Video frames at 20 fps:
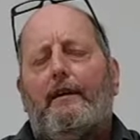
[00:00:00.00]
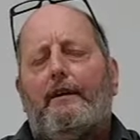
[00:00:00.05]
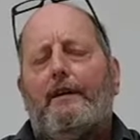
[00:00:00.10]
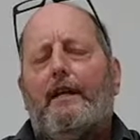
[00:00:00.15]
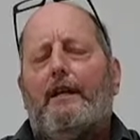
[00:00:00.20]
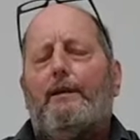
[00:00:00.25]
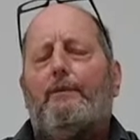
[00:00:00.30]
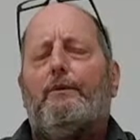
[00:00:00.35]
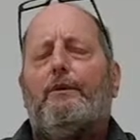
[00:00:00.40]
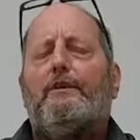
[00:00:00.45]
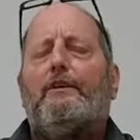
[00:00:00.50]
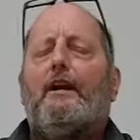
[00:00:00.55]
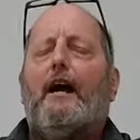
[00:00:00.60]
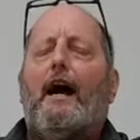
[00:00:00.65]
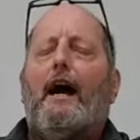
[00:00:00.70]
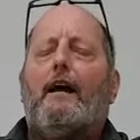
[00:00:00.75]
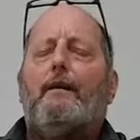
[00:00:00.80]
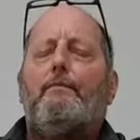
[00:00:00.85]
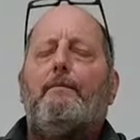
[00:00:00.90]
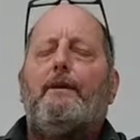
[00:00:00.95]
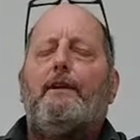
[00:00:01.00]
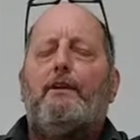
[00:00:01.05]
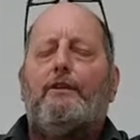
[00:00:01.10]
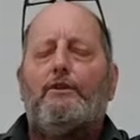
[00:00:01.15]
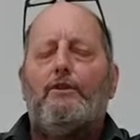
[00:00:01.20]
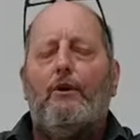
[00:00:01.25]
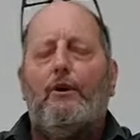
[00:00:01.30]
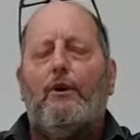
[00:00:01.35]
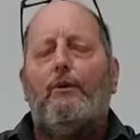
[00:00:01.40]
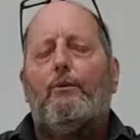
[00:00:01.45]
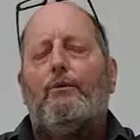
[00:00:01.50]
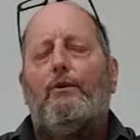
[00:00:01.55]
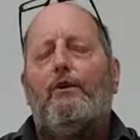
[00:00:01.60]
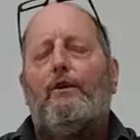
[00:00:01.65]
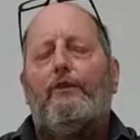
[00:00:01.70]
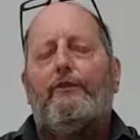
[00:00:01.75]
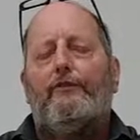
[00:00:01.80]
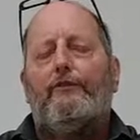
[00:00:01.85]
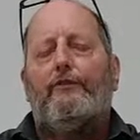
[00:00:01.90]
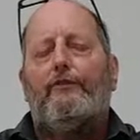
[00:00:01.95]
that you would guide me in your
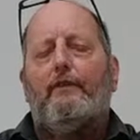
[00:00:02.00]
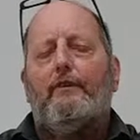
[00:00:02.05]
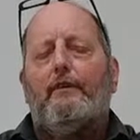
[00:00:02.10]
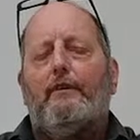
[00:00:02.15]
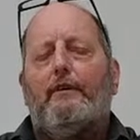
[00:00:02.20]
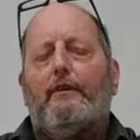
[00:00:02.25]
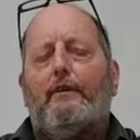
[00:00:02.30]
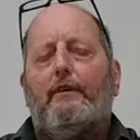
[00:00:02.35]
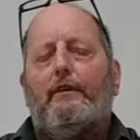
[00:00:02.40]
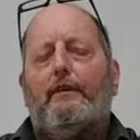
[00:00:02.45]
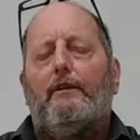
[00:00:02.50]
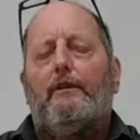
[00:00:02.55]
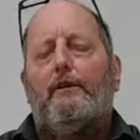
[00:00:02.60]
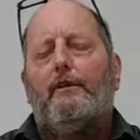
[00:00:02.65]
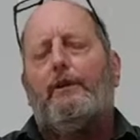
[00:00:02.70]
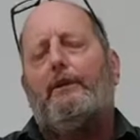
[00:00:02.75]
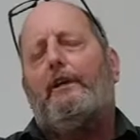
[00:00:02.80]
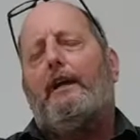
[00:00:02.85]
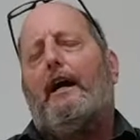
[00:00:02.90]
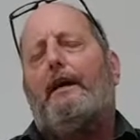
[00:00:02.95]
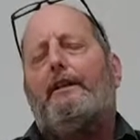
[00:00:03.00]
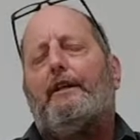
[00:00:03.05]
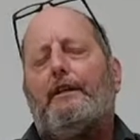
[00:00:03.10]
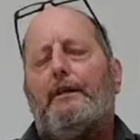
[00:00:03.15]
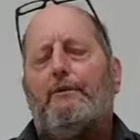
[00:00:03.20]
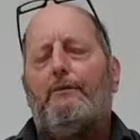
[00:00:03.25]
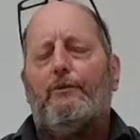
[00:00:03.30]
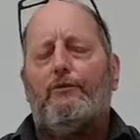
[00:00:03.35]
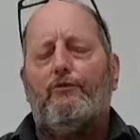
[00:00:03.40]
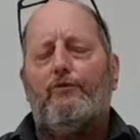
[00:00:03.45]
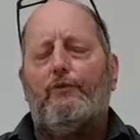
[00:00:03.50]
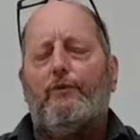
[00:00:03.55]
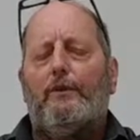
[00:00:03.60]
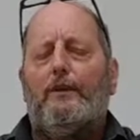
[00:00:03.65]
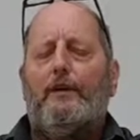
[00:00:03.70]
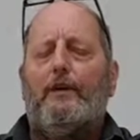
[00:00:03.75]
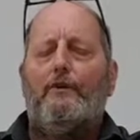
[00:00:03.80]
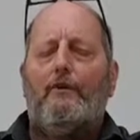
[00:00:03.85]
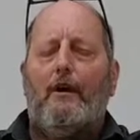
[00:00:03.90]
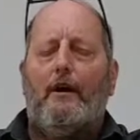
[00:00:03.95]
words. Lord God, that you would
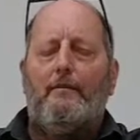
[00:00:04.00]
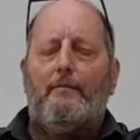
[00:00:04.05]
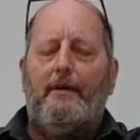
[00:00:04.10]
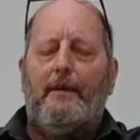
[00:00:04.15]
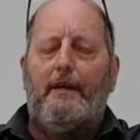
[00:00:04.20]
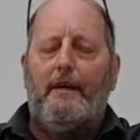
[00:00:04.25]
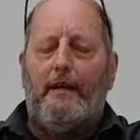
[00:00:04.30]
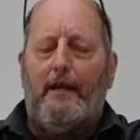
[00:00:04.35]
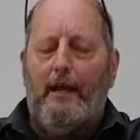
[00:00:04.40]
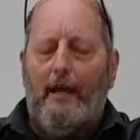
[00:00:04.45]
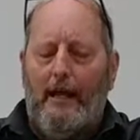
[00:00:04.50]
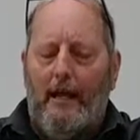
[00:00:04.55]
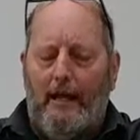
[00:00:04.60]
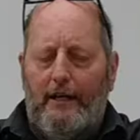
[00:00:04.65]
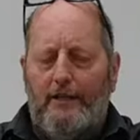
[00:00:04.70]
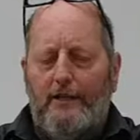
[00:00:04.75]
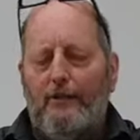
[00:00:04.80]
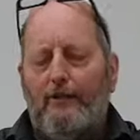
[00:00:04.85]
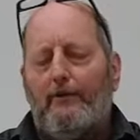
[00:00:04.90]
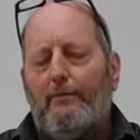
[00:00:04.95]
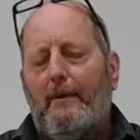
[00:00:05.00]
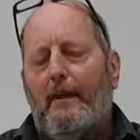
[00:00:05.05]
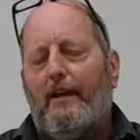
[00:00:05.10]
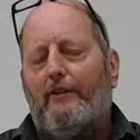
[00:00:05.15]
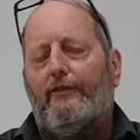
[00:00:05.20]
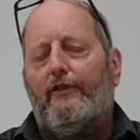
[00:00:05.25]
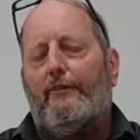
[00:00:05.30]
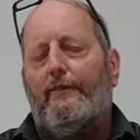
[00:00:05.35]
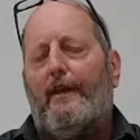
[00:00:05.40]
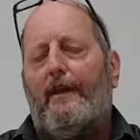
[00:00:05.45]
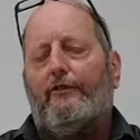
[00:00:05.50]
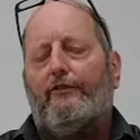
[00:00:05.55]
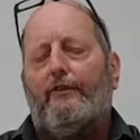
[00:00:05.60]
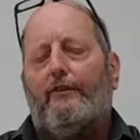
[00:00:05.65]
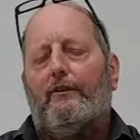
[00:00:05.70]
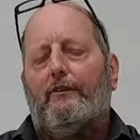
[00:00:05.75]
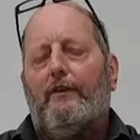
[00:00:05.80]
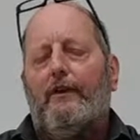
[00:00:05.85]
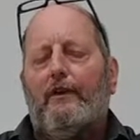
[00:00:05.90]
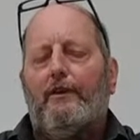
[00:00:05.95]
truly anoint me and use me as a
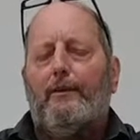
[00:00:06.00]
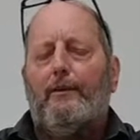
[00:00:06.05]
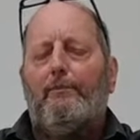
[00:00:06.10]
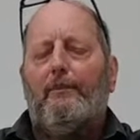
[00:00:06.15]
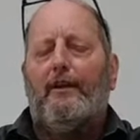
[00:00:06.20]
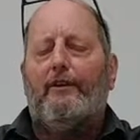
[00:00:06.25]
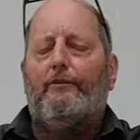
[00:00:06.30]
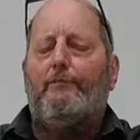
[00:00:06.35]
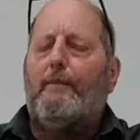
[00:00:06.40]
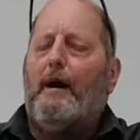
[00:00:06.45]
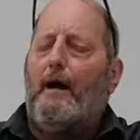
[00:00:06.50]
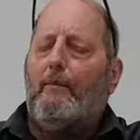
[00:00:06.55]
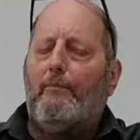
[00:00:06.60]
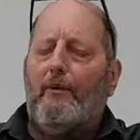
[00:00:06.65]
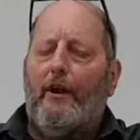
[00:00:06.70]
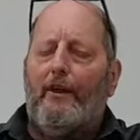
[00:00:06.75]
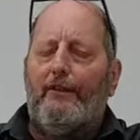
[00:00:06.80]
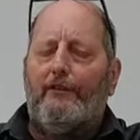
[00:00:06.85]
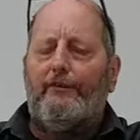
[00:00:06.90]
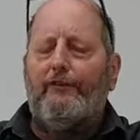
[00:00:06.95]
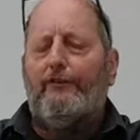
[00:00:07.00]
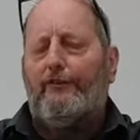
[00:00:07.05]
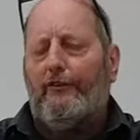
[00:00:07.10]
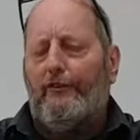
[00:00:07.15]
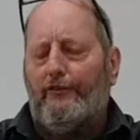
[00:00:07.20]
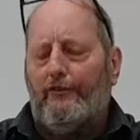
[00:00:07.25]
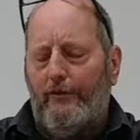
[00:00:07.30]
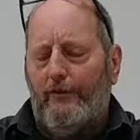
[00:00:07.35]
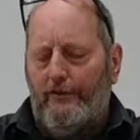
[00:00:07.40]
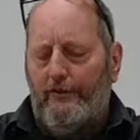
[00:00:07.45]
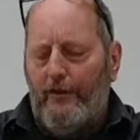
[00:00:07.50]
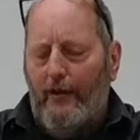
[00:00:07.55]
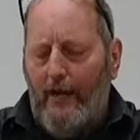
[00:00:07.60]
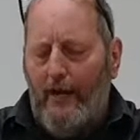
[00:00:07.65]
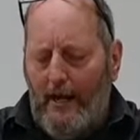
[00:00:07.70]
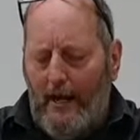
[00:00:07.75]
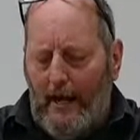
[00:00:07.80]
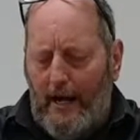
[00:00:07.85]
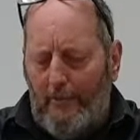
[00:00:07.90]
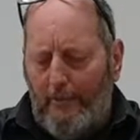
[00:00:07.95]
vessel to bless my brothers and sisters.
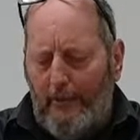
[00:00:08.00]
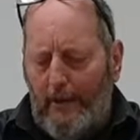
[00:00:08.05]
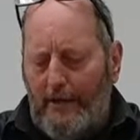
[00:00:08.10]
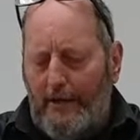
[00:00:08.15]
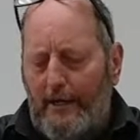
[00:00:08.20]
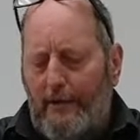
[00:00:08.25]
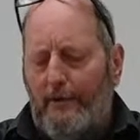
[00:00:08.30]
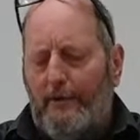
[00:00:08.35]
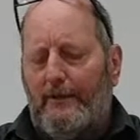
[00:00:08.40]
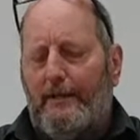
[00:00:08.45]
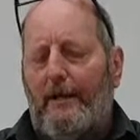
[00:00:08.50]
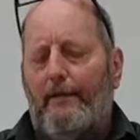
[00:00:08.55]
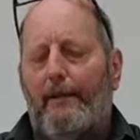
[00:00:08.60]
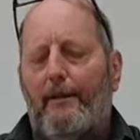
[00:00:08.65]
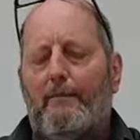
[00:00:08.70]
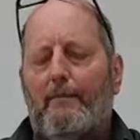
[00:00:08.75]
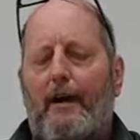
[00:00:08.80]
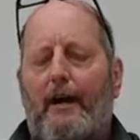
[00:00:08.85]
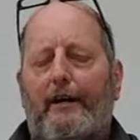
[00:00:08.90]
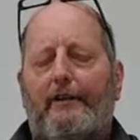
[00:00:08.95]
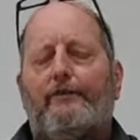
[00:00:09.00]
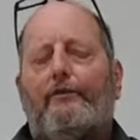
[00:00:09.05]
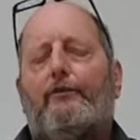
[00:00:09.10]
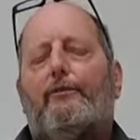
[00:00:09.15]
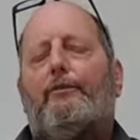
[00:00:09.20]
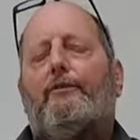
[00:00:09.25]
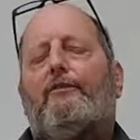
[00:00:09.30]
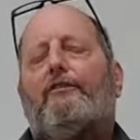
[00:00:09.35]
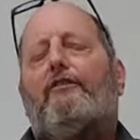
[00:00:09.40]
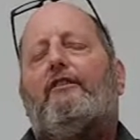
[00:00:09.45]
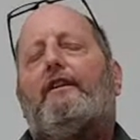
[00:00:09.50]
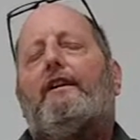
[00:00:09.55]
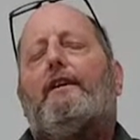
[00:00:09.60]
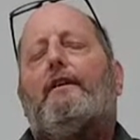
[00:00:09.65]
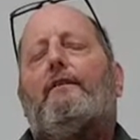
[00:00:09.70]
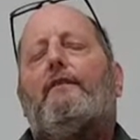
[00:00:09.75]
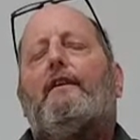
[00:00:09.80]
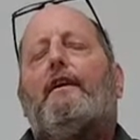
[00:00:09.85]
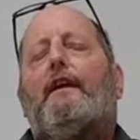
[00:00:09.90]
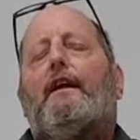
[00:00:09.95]
And I pray that you would give them hearts to
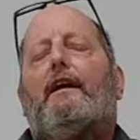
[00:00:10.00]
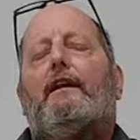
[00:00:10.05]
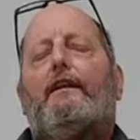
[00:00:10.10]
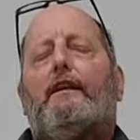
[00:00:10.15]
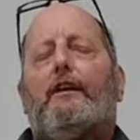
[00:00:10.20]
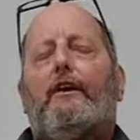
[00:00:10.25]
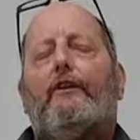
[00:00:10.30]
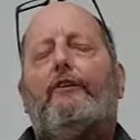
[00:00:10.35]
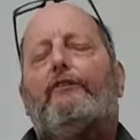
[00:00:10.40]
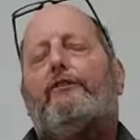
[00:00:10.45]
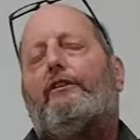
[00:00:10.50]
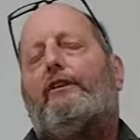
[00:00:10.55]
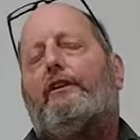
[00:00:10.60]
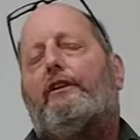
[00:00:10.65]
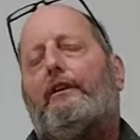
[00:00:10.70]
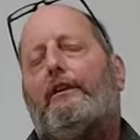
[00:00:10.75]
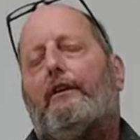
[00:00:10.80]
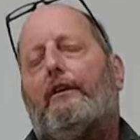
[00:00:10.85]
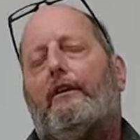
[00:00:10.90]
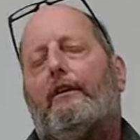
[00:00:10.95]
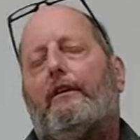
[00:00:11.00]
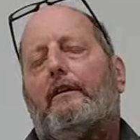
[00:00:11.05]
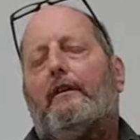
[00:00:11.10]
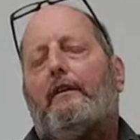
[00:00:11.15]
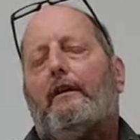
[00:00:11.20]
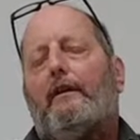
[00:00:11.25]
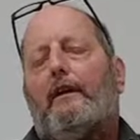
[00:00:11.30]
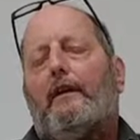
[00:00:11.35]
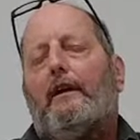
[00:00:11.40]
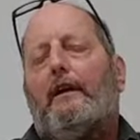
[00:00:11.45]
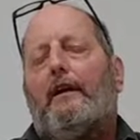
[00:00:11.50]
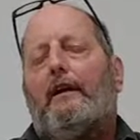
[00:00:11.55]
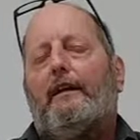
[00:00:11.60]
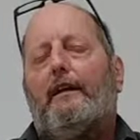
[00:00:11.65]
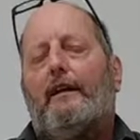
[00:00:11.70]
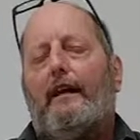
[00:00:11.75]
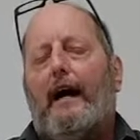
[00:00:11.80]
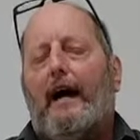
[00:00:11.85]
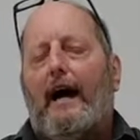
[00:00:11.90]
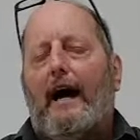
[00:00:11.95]
receive and ears to hear
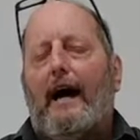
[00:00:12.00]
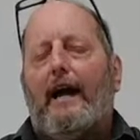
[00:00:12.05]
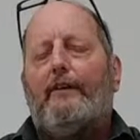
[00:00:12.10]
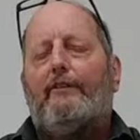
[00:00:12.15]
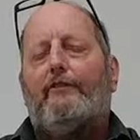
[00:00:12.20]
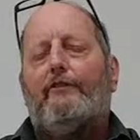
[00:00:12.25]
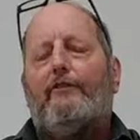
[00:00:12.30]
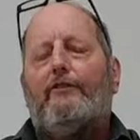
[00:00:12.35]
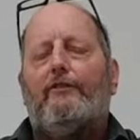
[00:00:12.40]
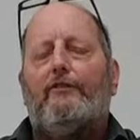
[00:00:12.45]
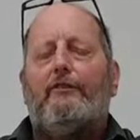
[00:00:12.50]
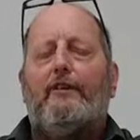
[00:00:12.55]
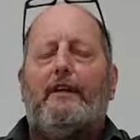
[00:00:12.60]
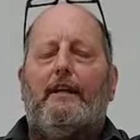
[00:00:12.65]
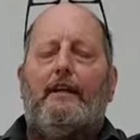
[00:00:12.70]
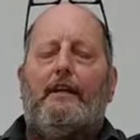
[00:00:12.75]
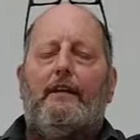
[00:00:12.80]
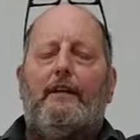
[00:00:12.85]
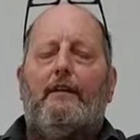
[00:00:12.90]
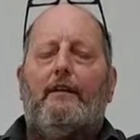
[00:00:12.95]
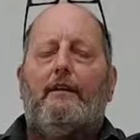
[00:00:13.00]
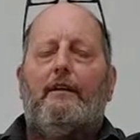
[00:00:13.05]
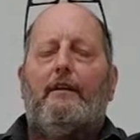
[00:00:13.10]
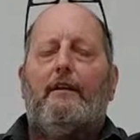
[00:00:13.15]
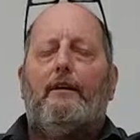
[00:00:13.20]
and eyes to see